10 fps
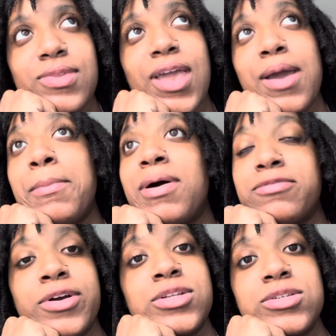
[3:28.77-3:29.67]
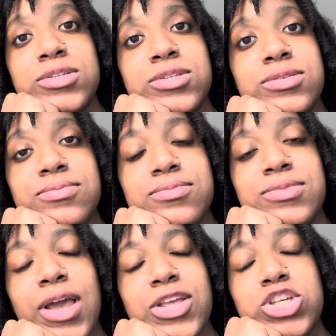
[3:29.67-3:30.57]
and my friends.
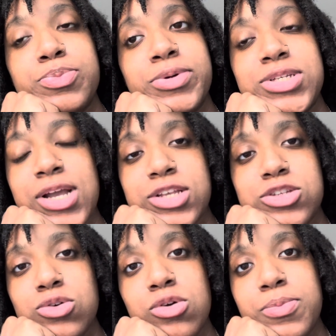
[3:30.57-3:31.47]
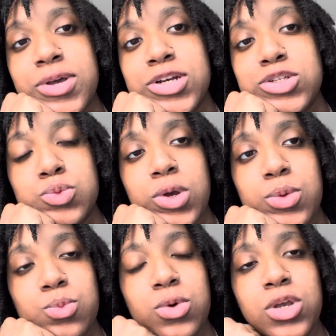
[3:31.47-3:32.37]
Like just protect us all because what
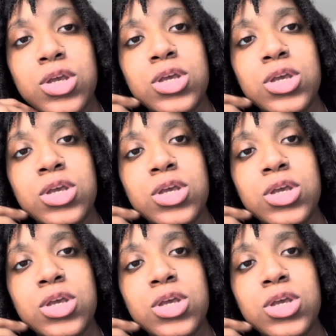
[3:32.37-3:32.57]
what